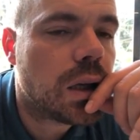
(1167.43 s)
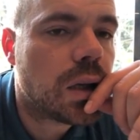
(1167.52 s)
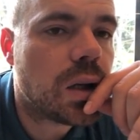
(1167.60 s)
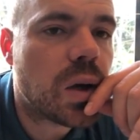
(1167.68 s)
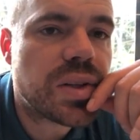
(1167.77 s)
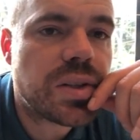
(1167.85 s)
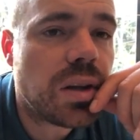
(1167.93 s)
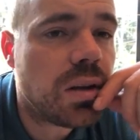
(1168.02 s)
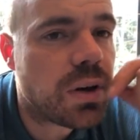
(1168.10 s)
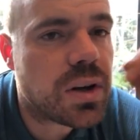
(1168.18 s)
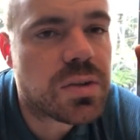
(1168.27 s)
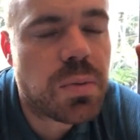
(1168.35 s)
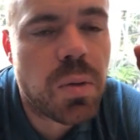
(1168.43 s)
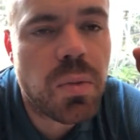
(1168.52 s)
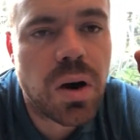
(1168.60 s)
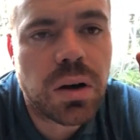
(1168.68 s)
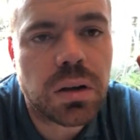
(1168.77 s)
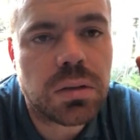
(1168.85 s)
you know, it's still a very small
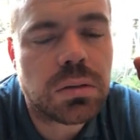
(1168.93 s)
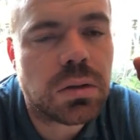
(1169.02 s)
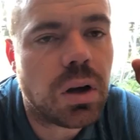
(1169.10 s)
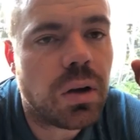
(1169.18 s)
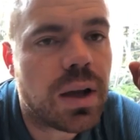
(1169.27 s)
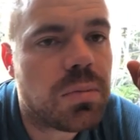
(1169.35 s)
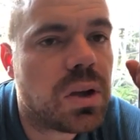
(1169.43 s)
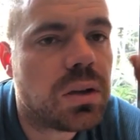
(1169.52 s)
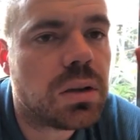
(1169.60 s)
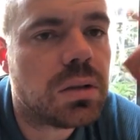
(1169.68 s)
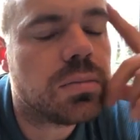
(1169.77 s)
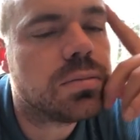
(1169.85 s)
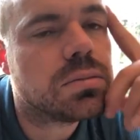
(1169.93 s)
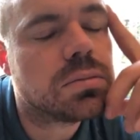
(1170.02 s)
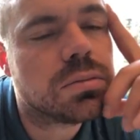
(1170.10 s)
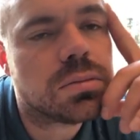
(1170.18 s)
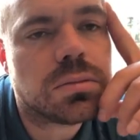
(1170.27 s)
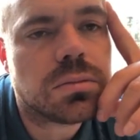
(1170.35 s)
market. You know, 8 million
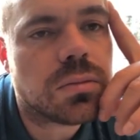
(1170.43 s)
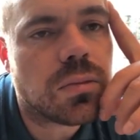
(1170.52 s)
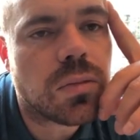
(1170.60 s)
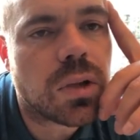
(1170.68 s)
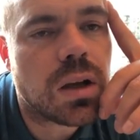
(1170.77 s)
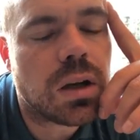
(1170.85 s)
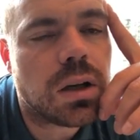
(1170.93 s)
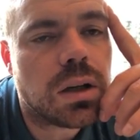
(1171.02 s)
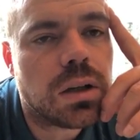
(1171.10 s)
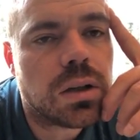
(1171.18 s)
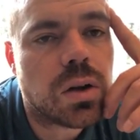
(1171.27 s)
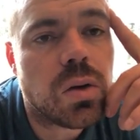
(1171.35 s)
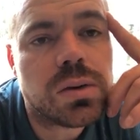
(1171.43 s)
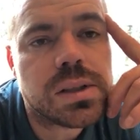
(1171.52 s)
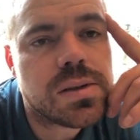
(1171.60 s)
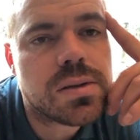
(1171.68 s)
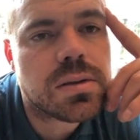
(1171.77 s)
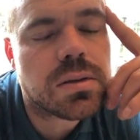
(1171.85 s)

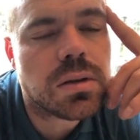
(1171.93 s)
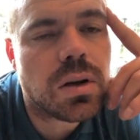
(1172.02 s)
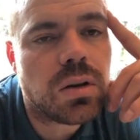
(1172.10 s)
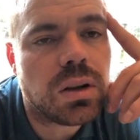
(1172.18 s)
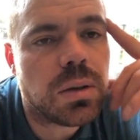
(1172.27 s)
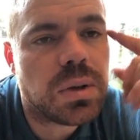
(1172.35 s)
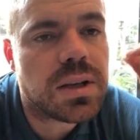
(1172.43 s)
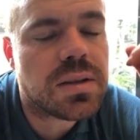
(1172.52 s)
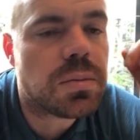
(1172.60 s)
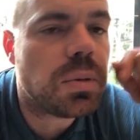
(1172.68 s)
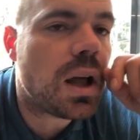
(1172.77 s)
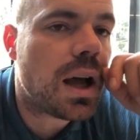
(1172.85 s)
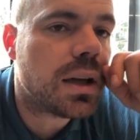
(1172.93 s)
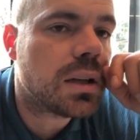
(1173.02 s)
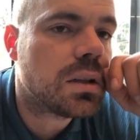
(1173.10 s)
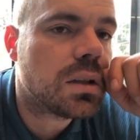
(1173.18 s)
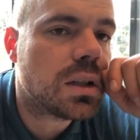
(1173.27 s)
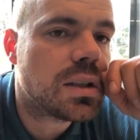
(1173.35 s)
coins. You know, limited supply.
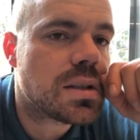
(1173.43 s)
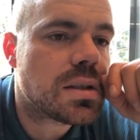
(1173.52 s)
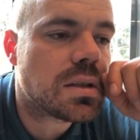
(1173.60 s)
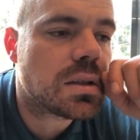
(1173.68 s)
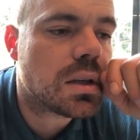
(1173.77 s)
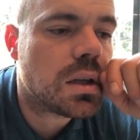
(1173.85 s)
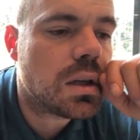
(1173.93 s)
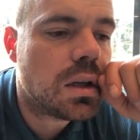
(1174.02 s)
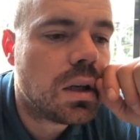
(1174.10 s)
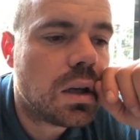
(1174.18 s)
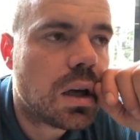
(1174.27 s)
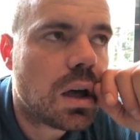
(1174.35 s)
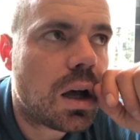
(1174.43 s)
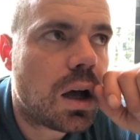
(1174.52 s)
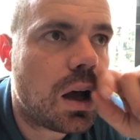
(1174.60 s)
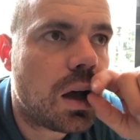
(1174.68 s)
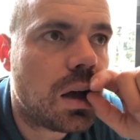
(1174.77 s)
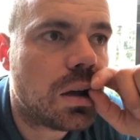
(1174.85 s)
It's
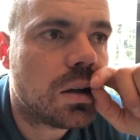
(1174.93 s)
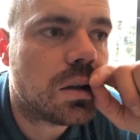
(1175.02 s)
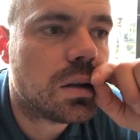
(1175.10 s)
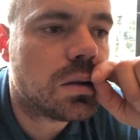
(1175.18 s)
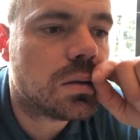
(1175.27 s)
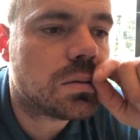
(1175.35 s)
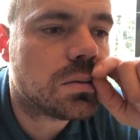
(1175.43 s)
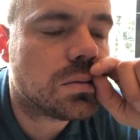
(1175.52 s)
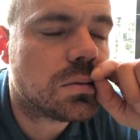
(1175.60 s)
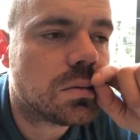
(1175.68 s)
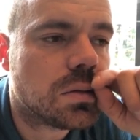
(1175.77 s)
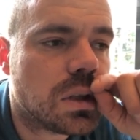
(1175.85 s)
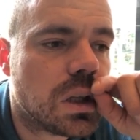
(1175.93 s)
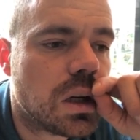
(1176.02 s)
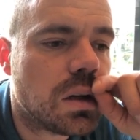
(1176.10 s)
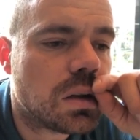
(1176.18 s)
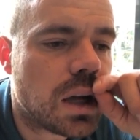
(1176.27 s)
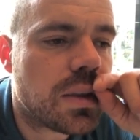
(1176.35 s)
you
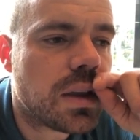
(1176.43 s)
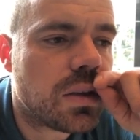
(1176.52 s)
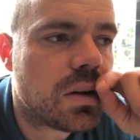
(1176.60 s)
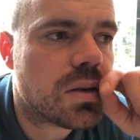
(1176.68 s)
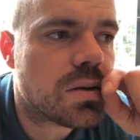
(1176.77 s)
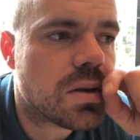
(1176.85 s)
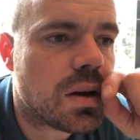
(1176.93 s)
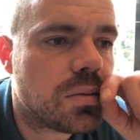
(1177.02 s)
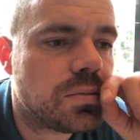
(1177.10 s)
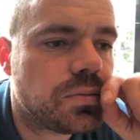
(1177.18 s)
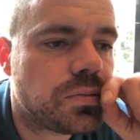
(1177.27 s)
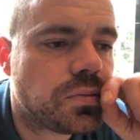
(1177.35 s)
know, I think there's you